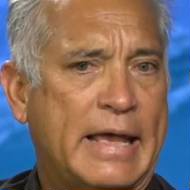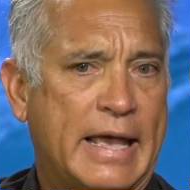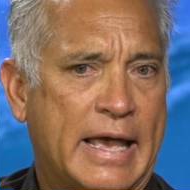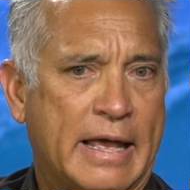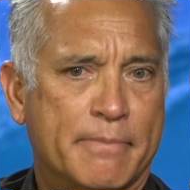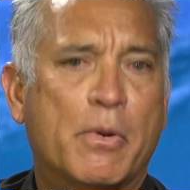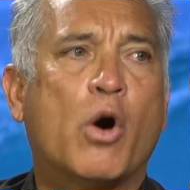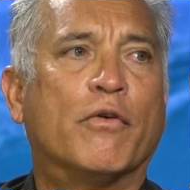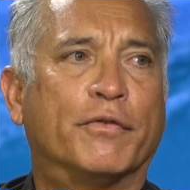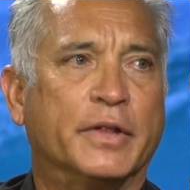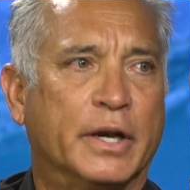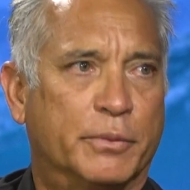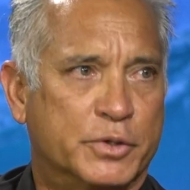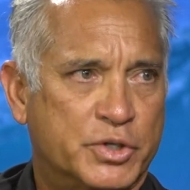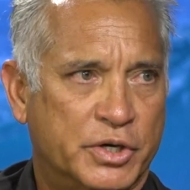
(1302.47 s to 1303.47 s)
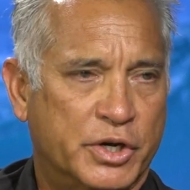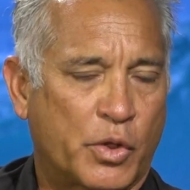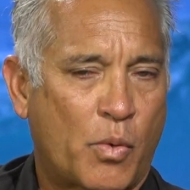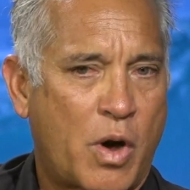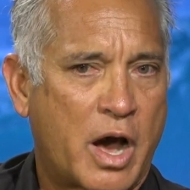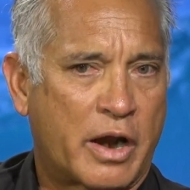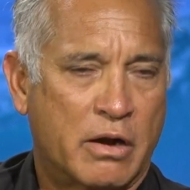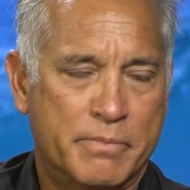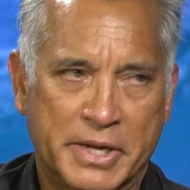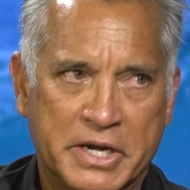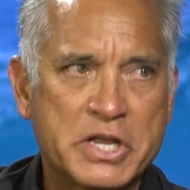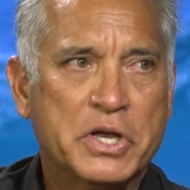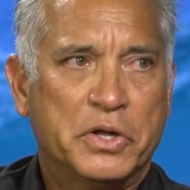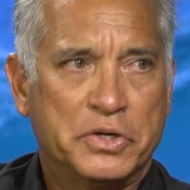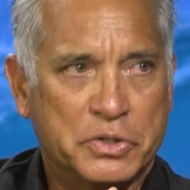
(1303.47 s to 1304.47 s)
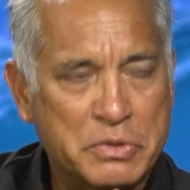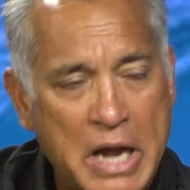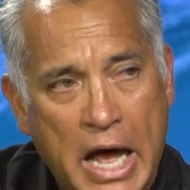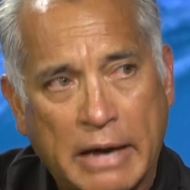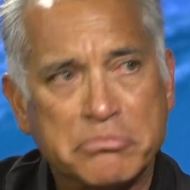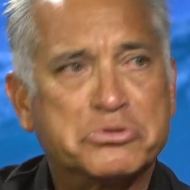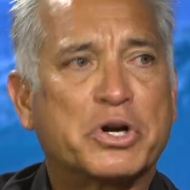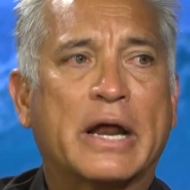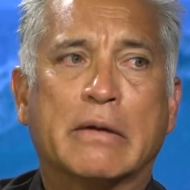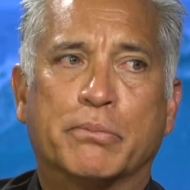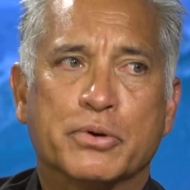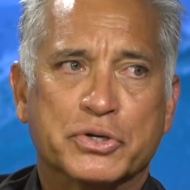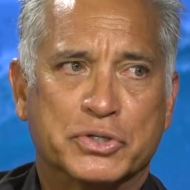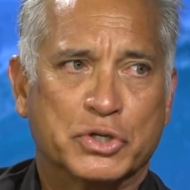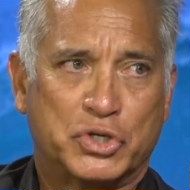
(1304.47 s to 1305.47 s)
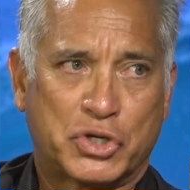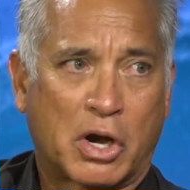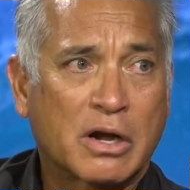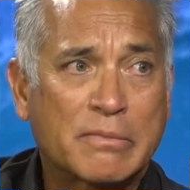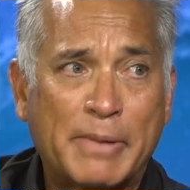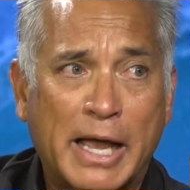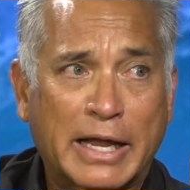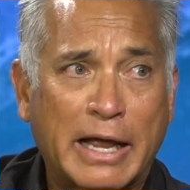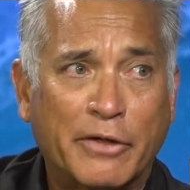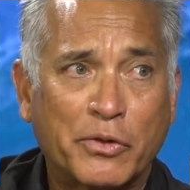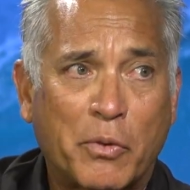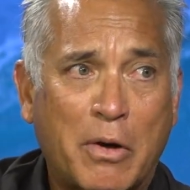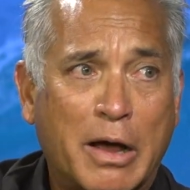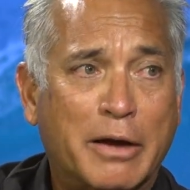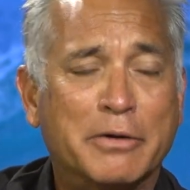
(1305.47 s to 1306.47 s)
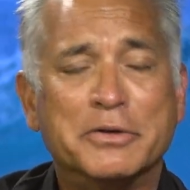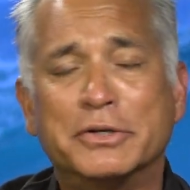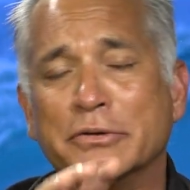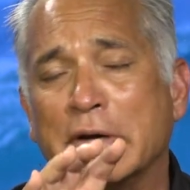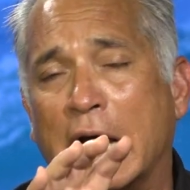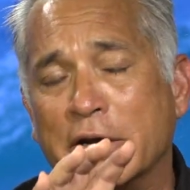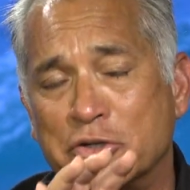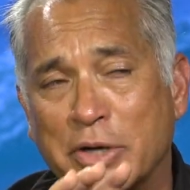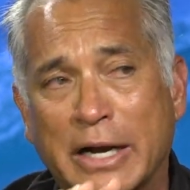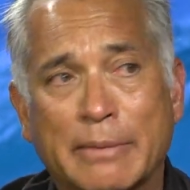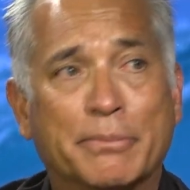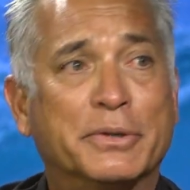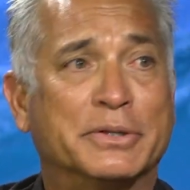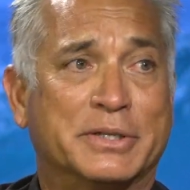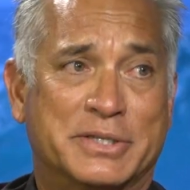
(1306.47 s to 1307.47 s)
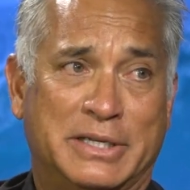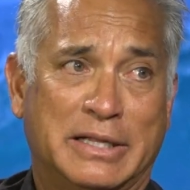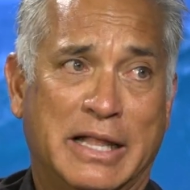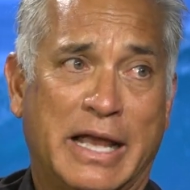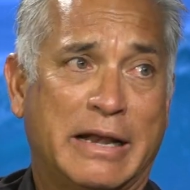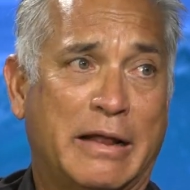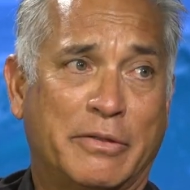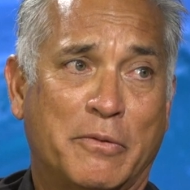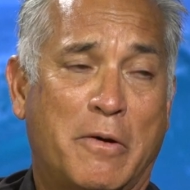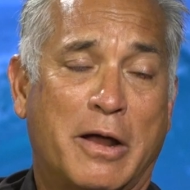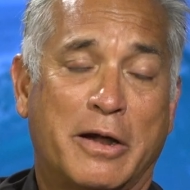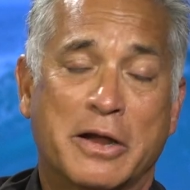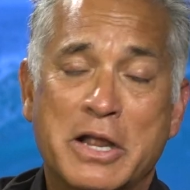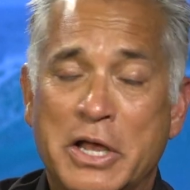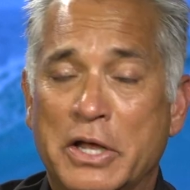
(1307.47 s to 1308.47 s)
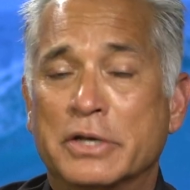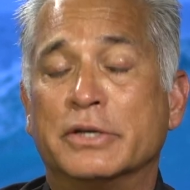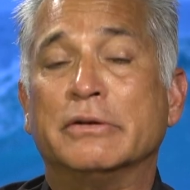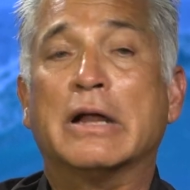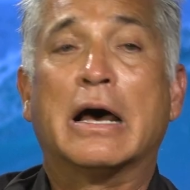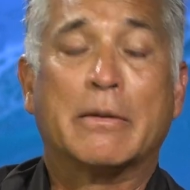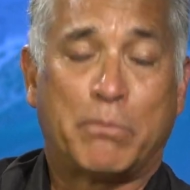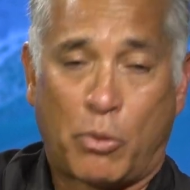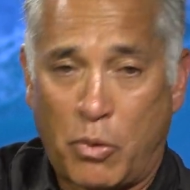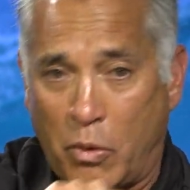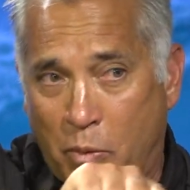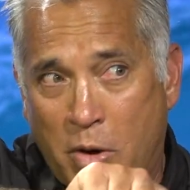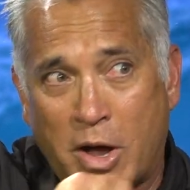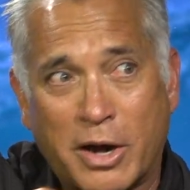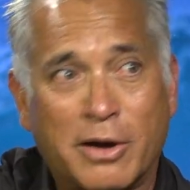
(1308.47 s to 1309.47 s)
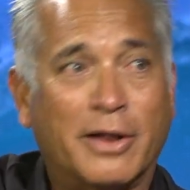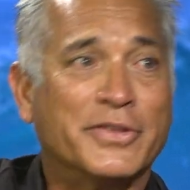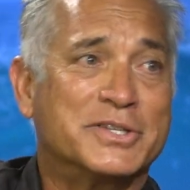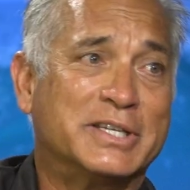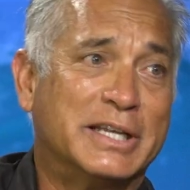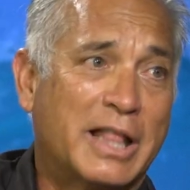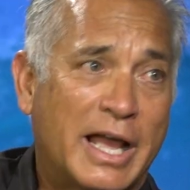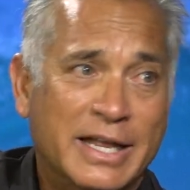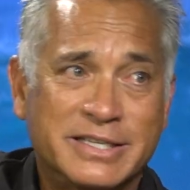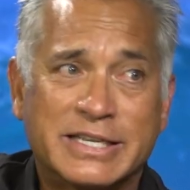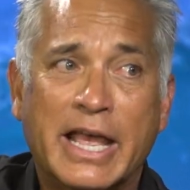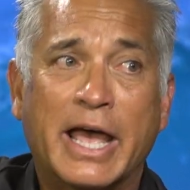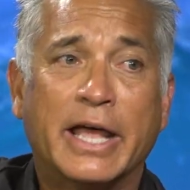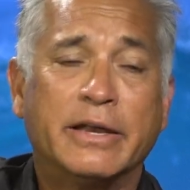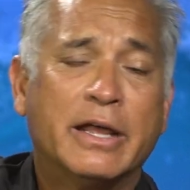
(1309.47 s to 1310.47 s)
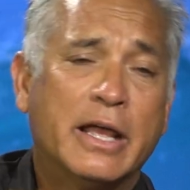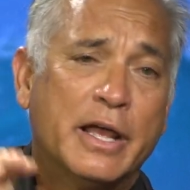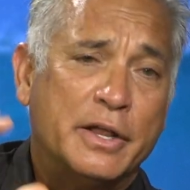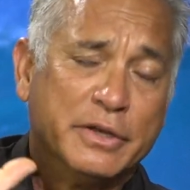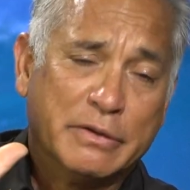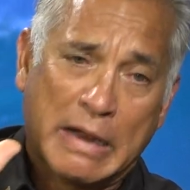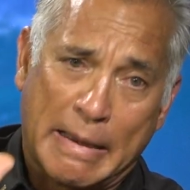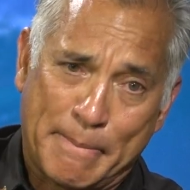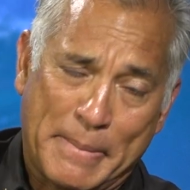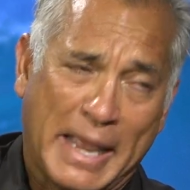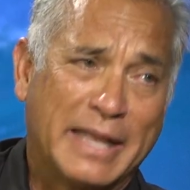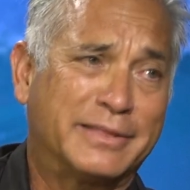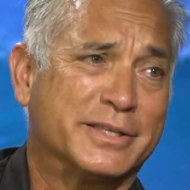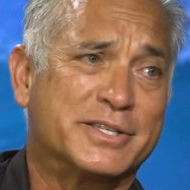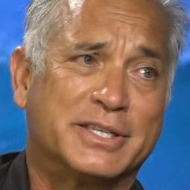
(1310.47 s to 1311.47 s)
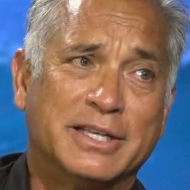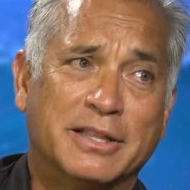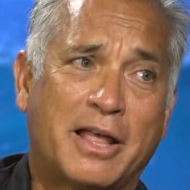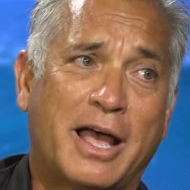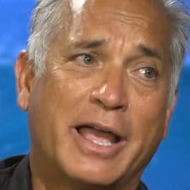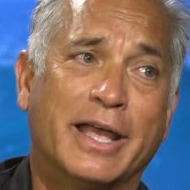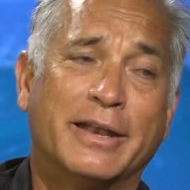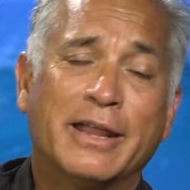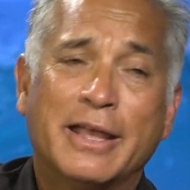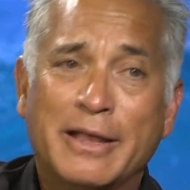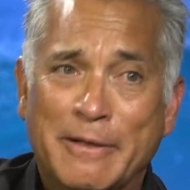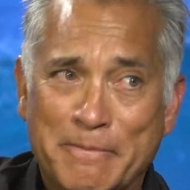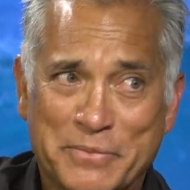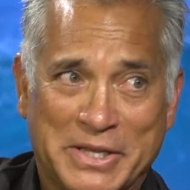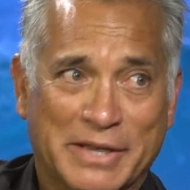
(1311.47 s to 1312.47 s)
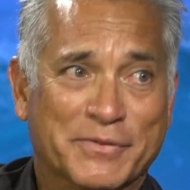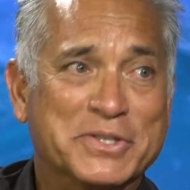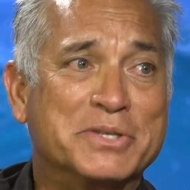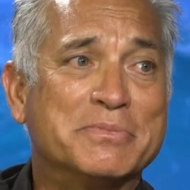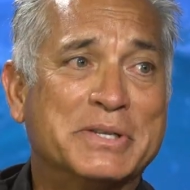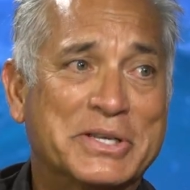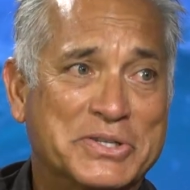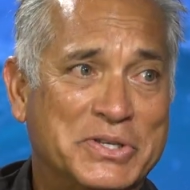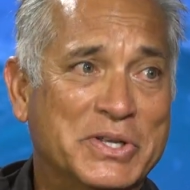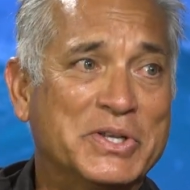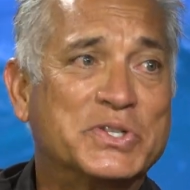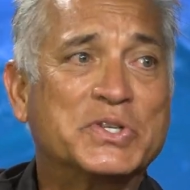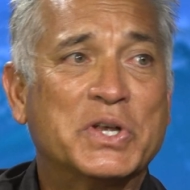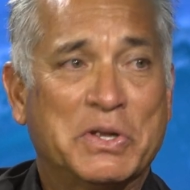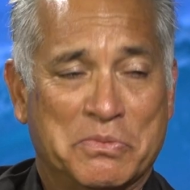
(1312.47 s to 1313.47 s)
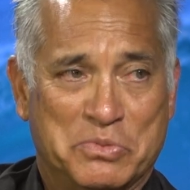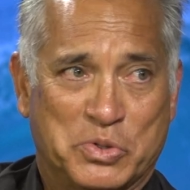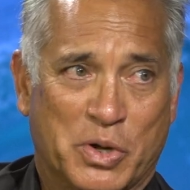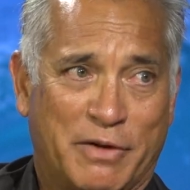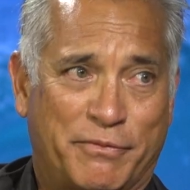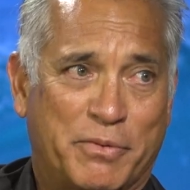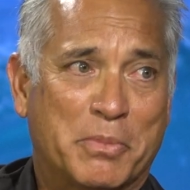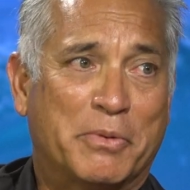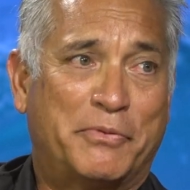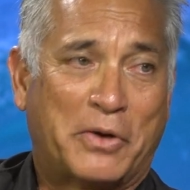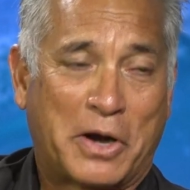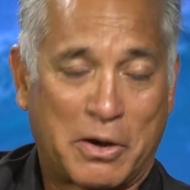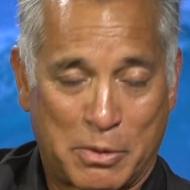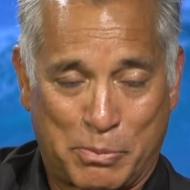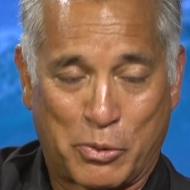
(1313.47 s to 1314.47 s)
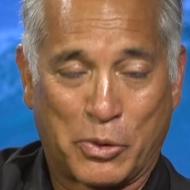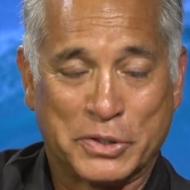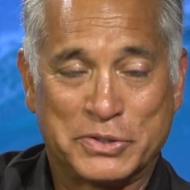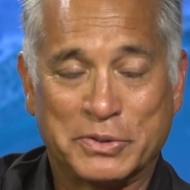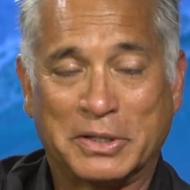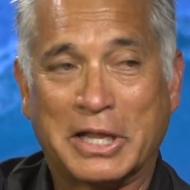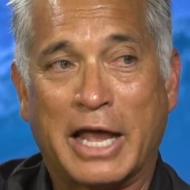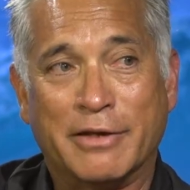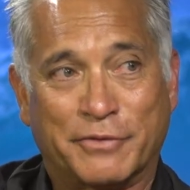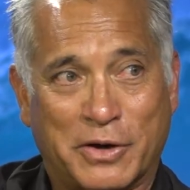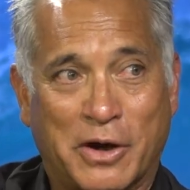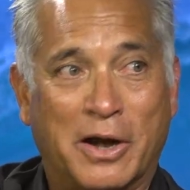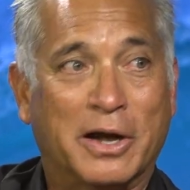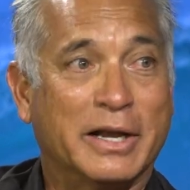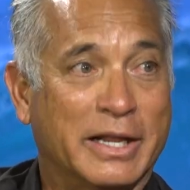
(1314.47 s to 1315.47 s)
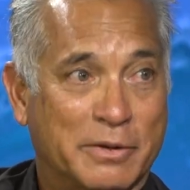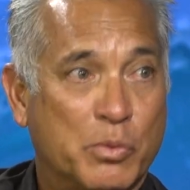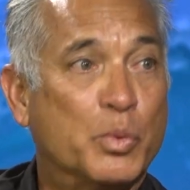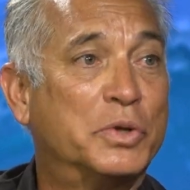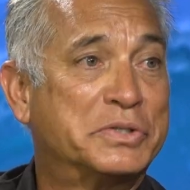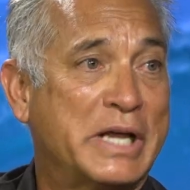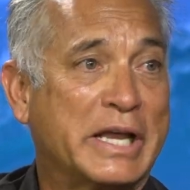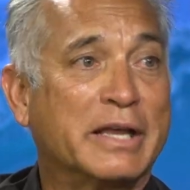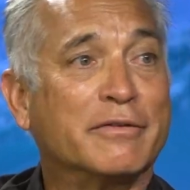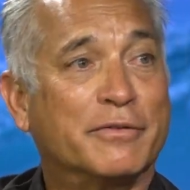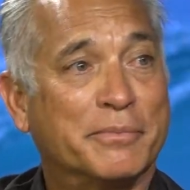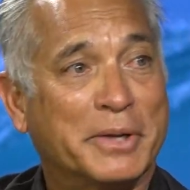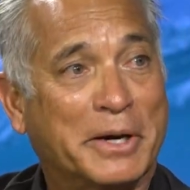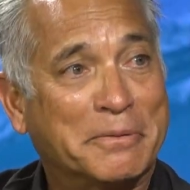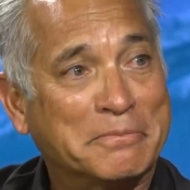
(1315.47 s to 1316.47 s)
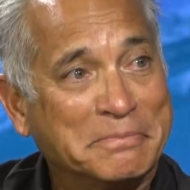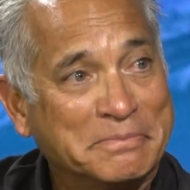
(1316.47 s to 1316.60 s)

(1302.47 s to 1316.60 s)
and hopefully it'll return to the water. But do not try to push the shark back out in the water. Do not try to put the sea lion out in the water. Do not pour water on the sea lion's head. Do not pet the sea lion. Give it some distance, enjoy it from afar, report it to a lifeguard, and we'll take it from there.